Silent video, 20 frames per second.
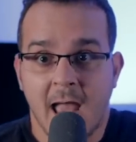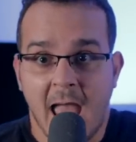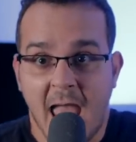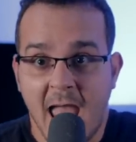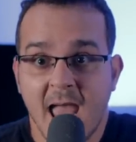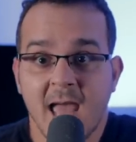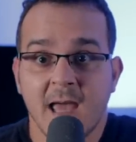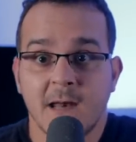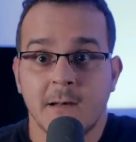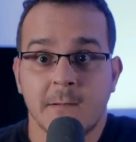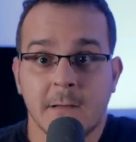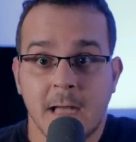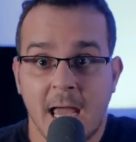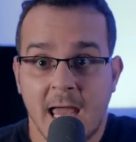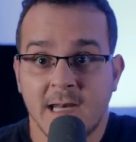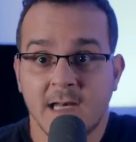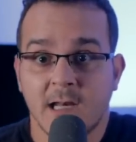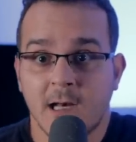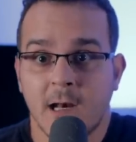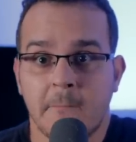and
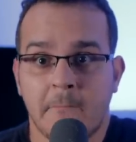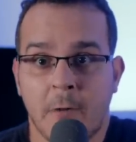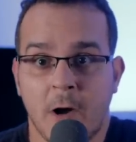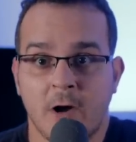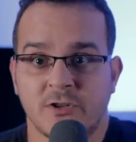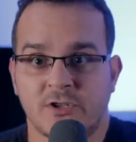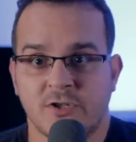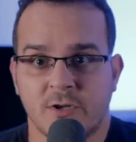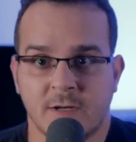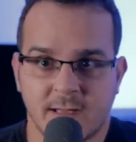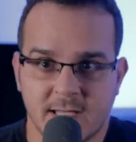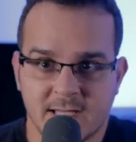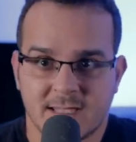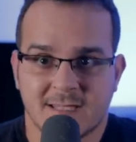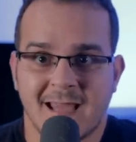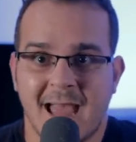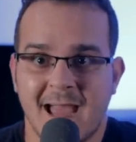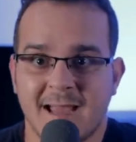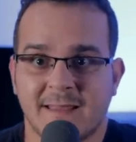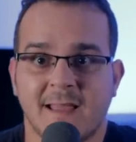ended up puncturing the
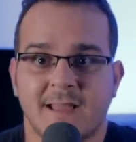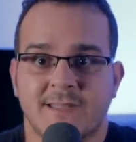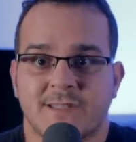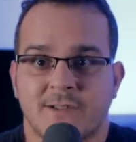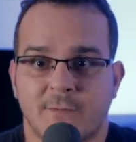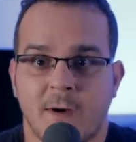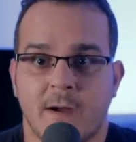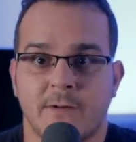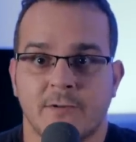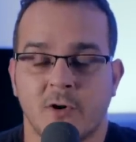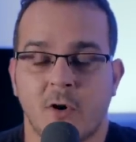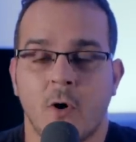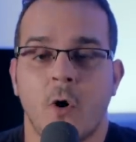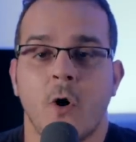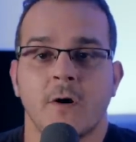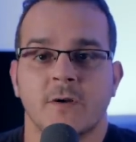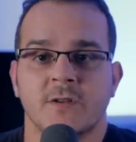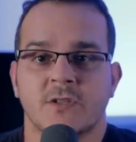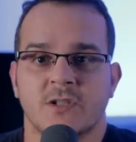sac that's around your heart,